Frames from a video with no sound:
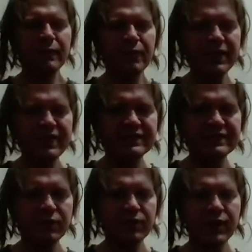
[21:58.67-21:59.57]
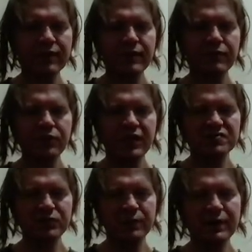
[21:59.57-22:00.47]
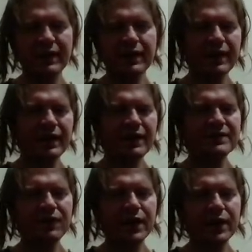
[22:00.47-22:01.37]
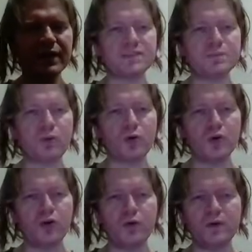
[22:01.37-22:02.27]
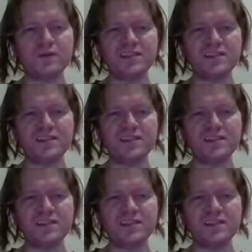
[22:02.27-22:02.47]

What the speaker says: minions, summon a 5/5 Froststorm. It's a Firelands portal with